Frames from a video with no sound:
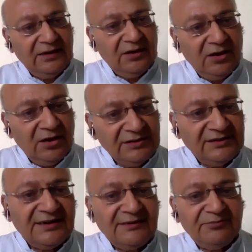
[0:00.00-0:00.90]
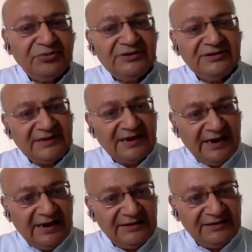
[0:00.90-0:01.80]
on the temples
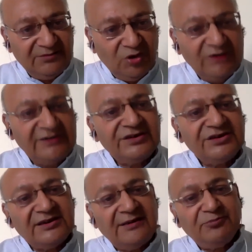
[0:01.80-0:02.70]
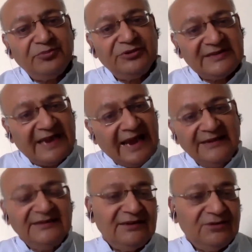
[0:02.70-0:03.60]
and demolish temples
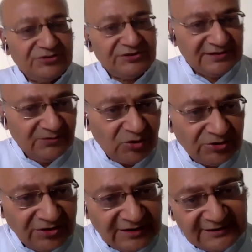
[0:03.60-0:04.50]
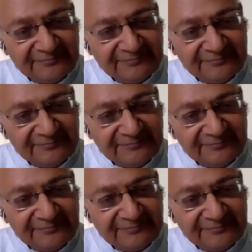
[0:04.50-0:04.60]
and the ecosystem altogether?